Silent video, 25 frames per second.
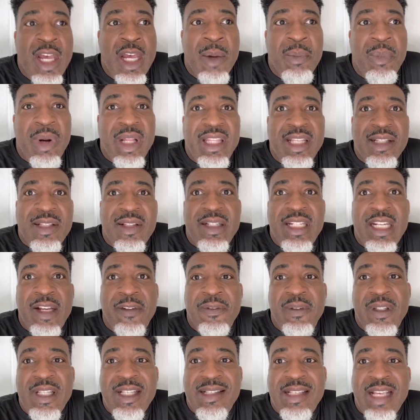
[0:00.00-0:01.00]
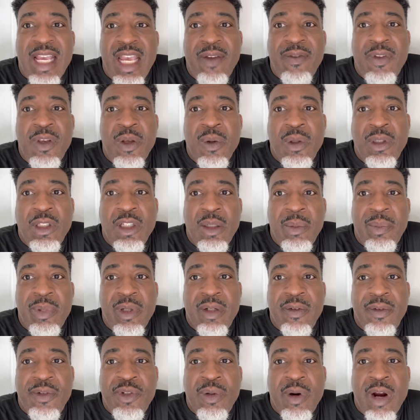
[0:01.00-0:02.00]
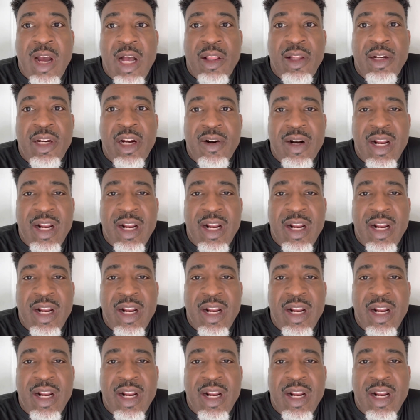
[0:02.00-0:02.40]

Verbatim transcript: But this will definitely save you a little bit of trial and error.